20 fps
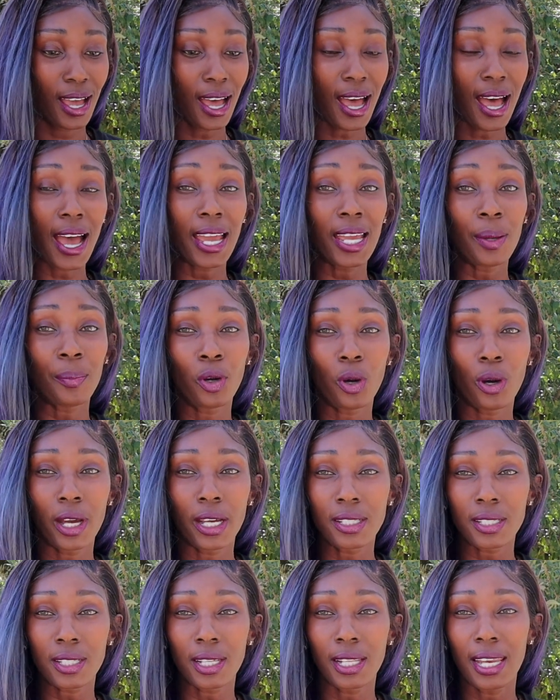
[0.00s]
I am
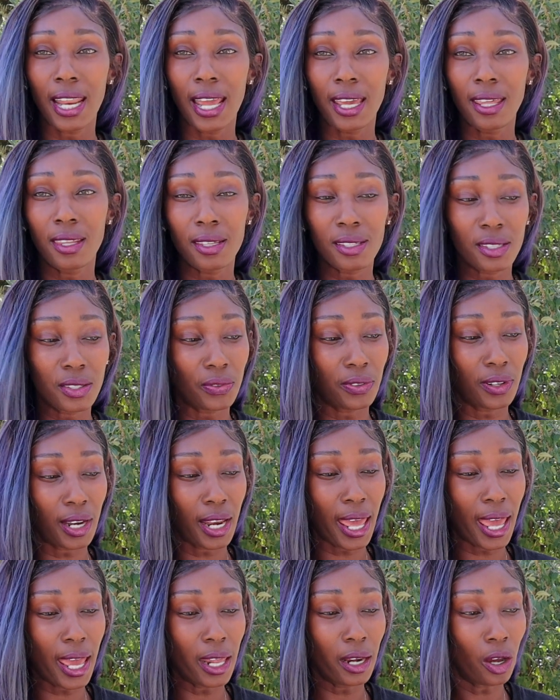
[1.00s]
going to lay this
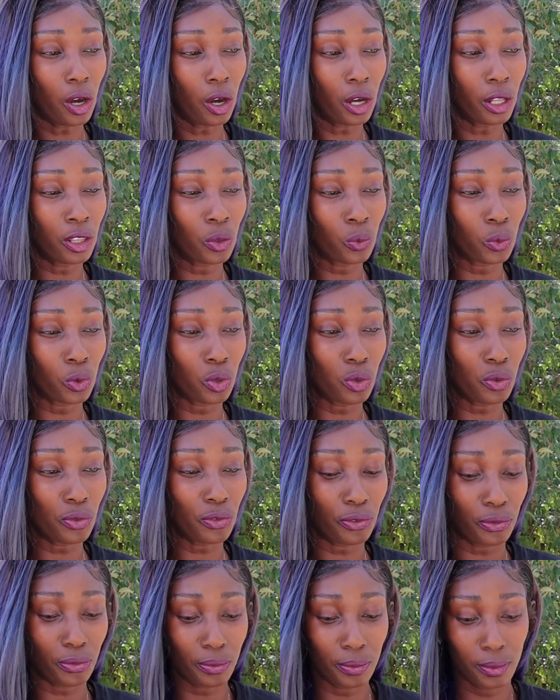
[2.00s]
flat on the roof.
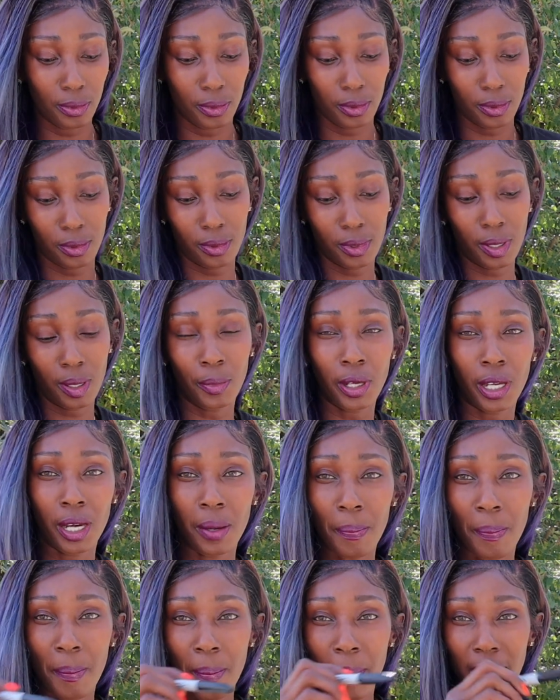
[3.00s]
I'm going to
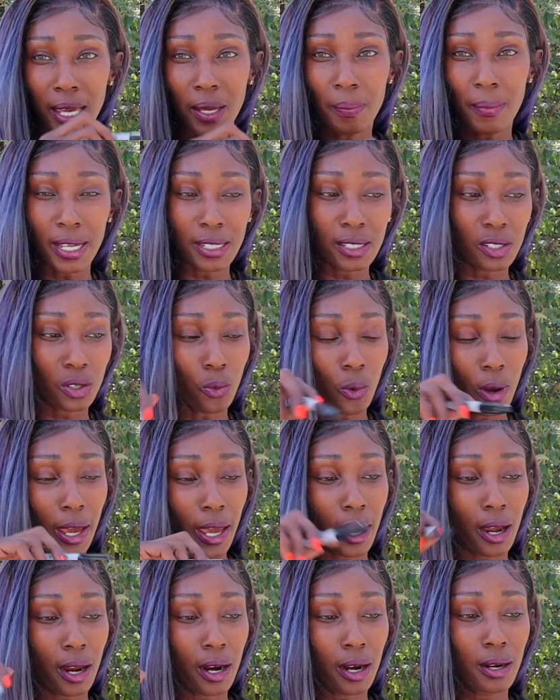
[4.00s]
make my
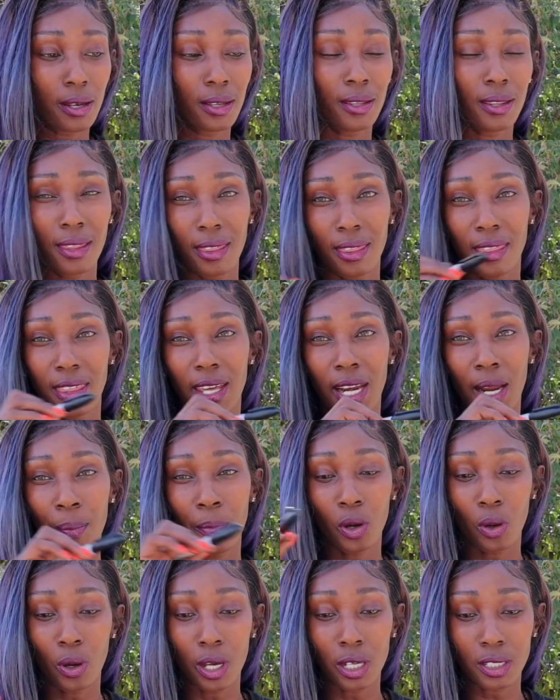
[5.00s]
square, then I'm
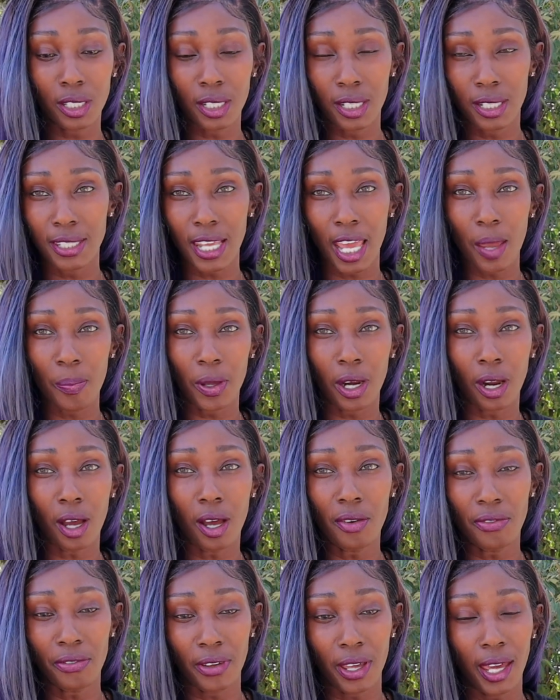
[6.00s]
going to tape it
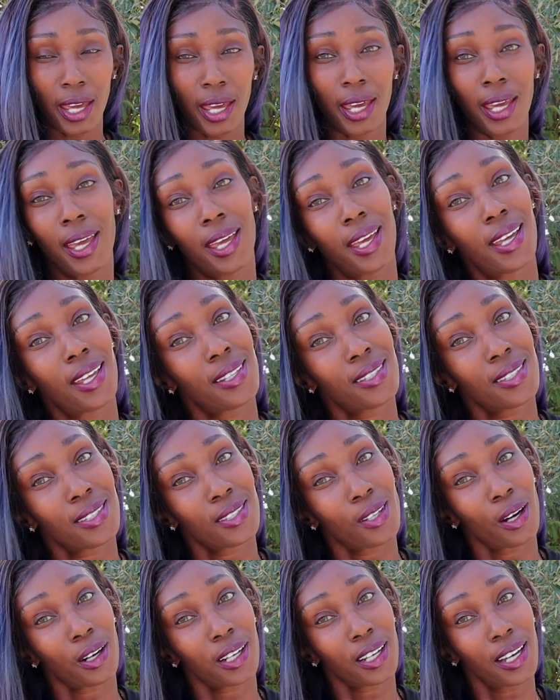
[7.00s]
off and
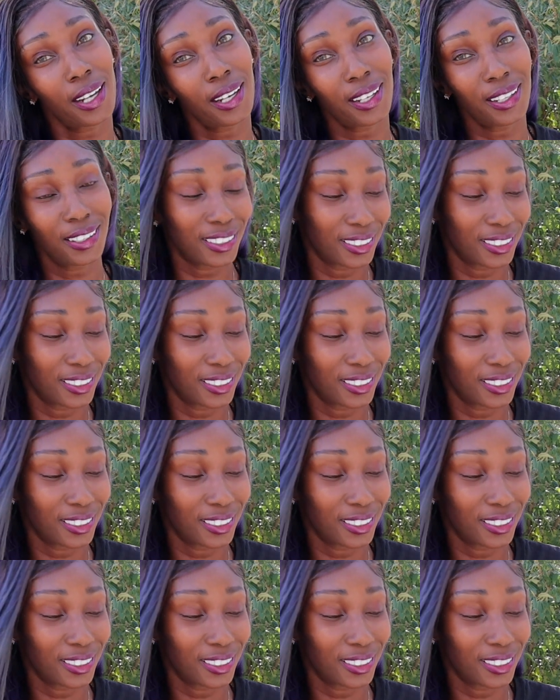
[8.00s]
start cutting.